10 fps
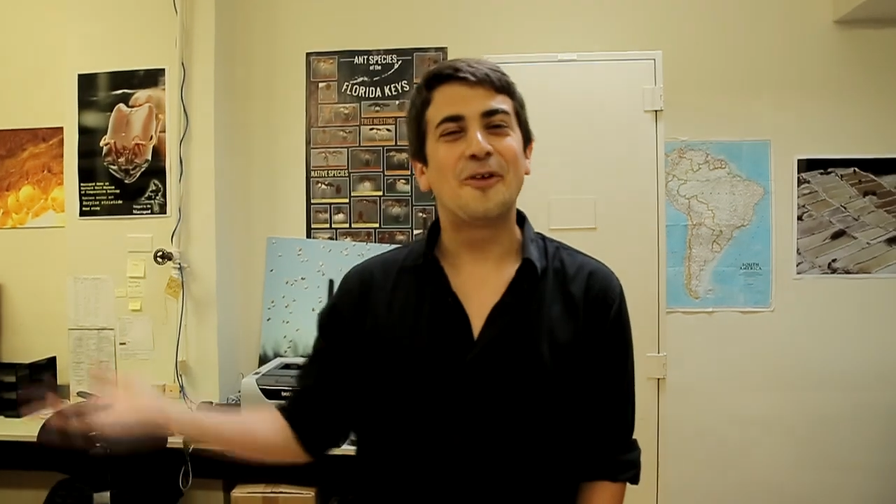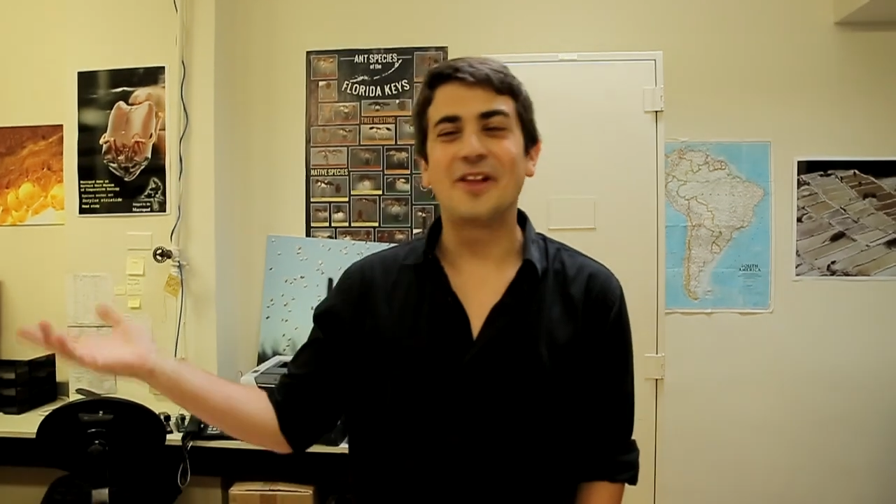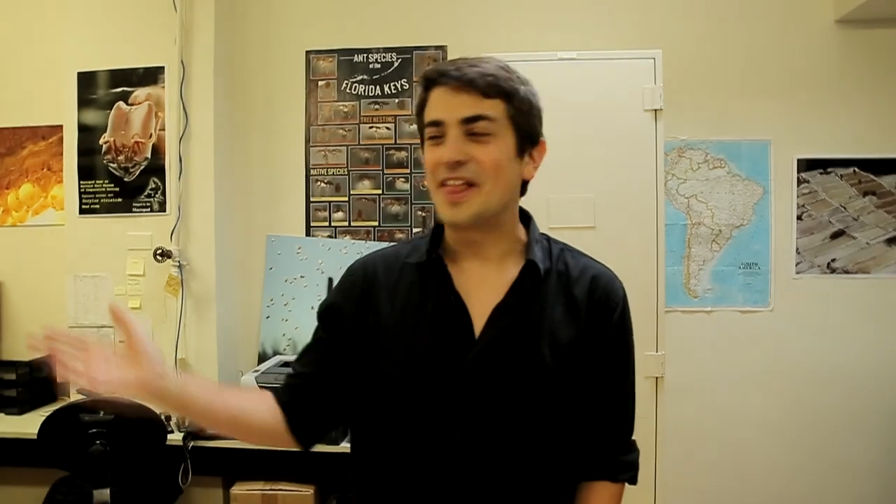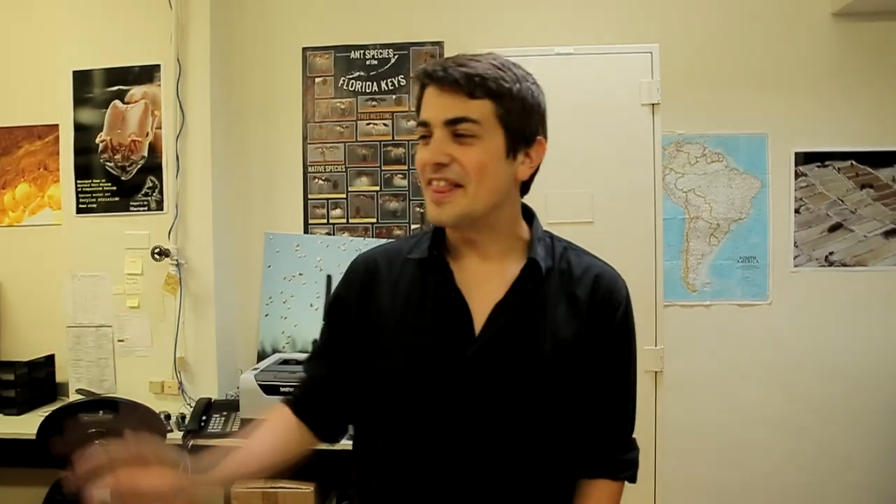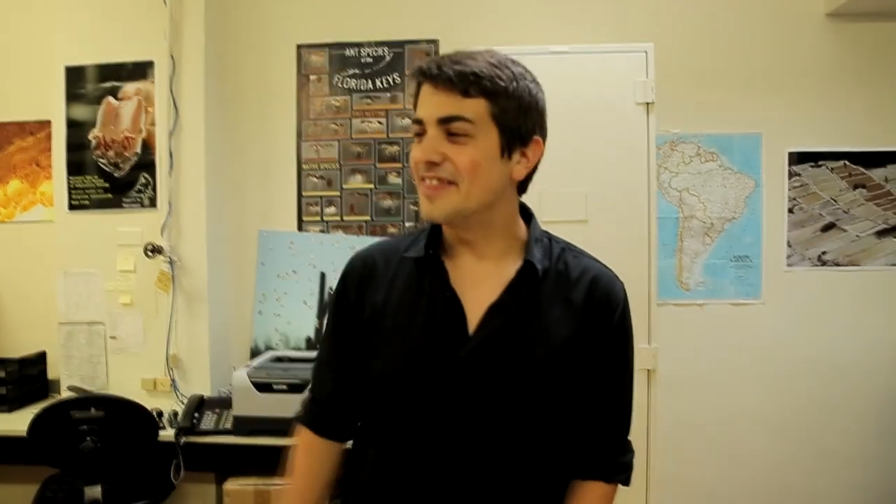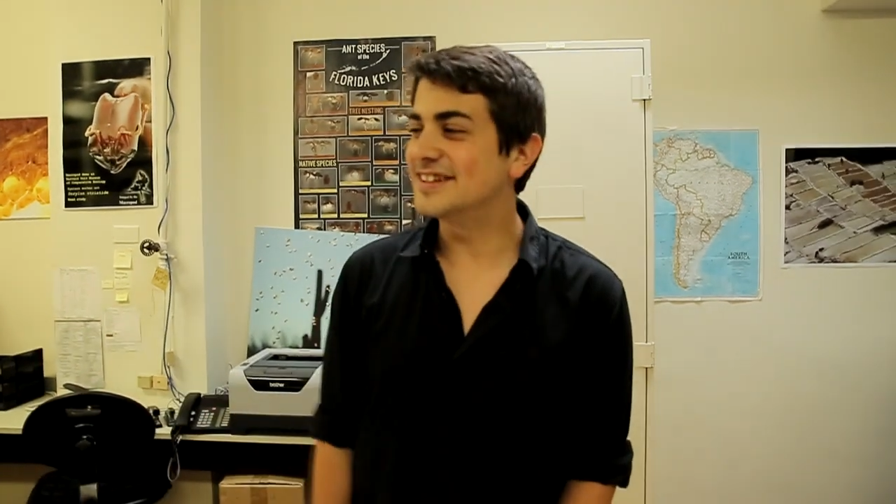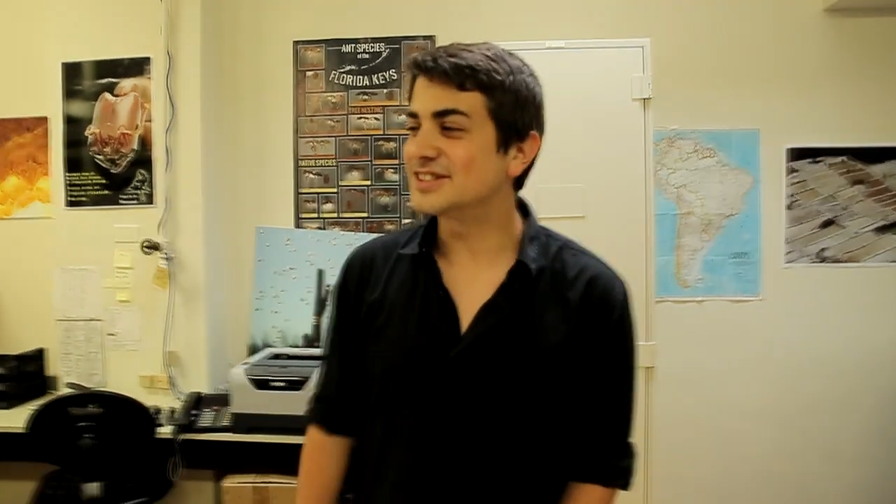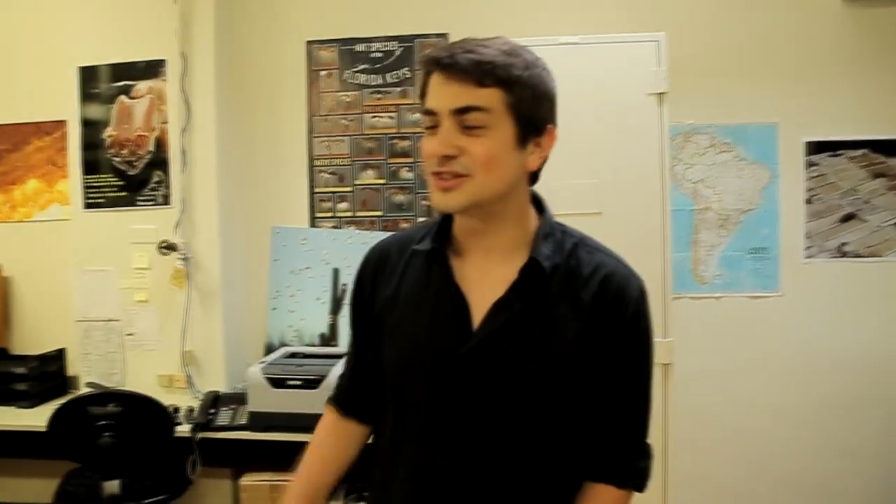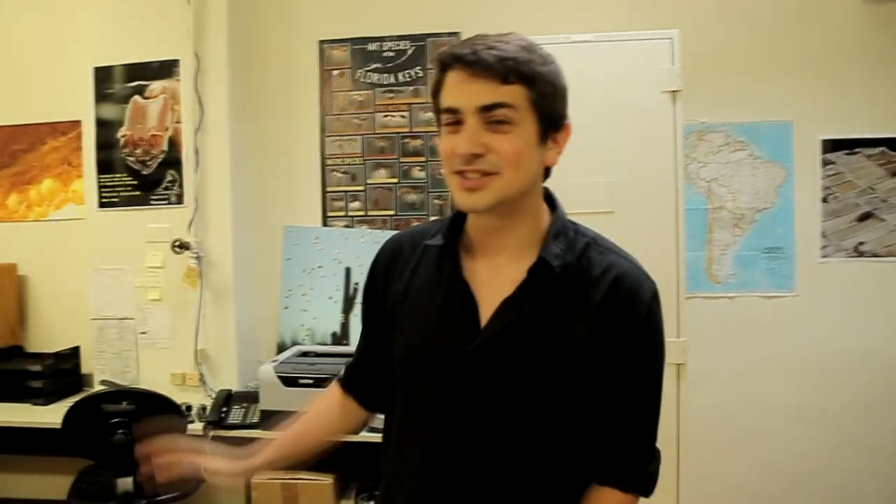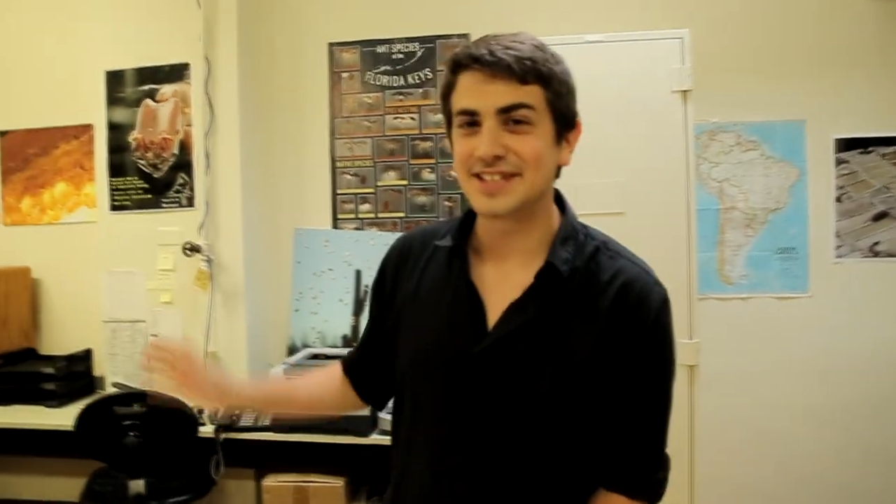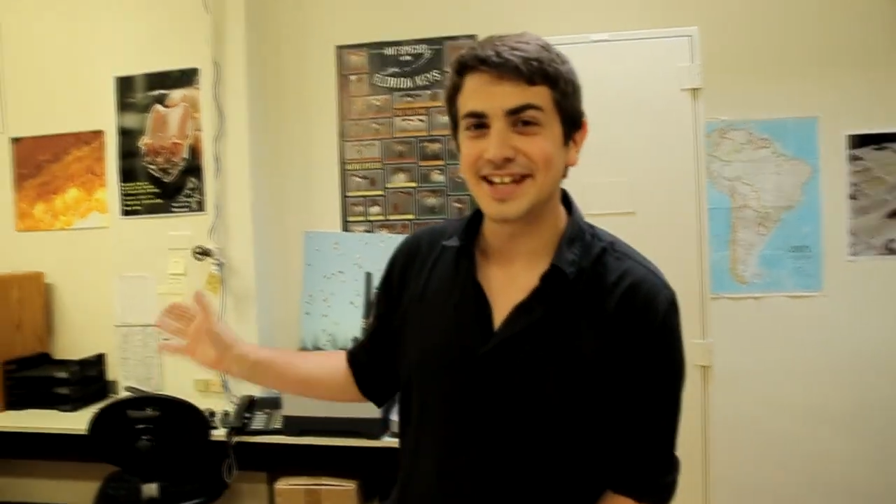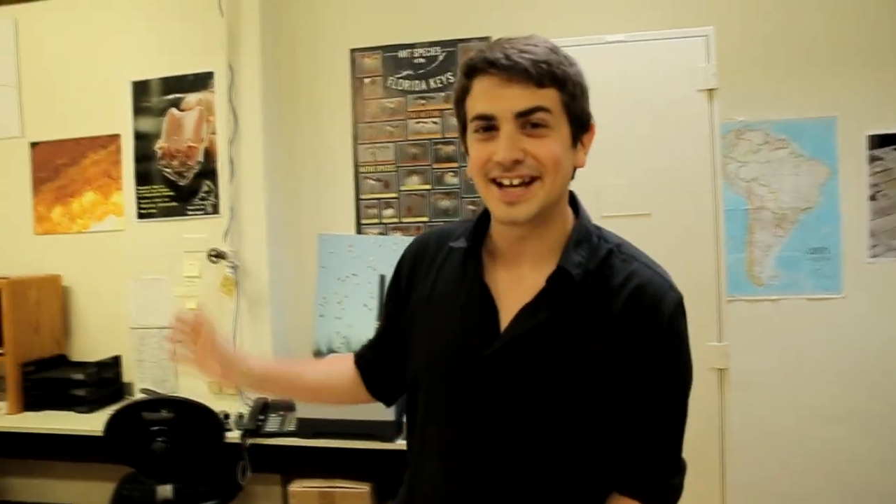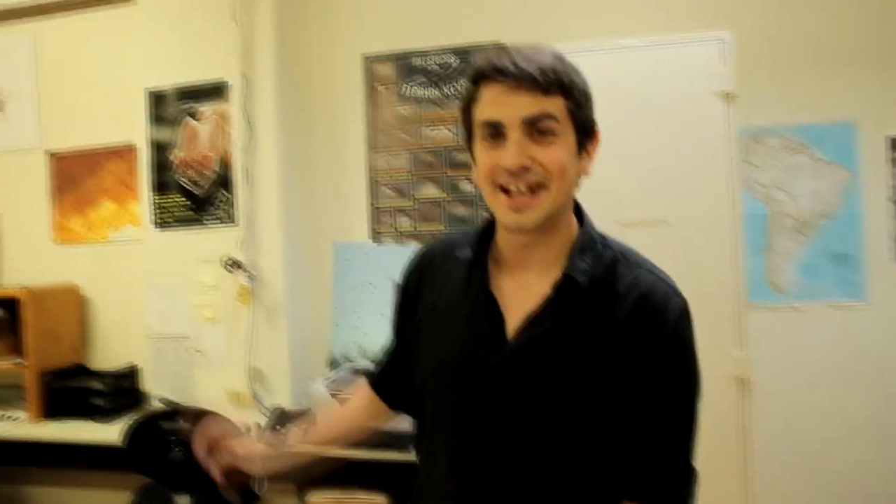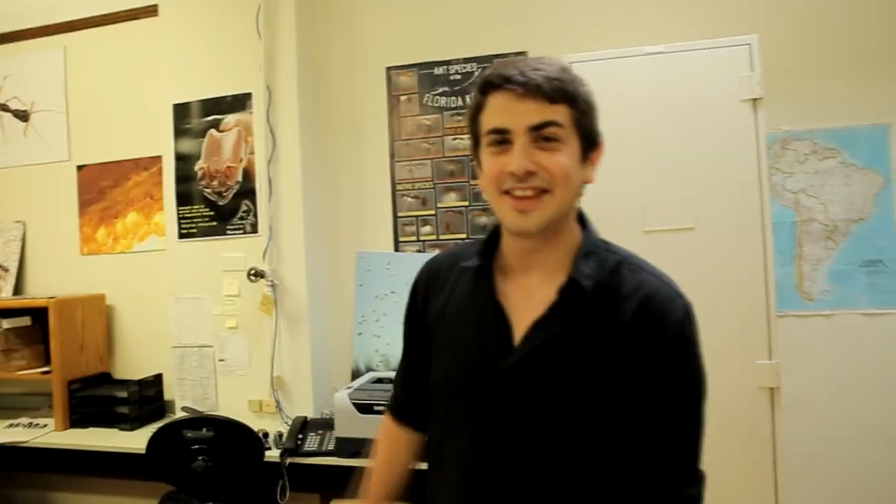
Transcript: Well, this is just the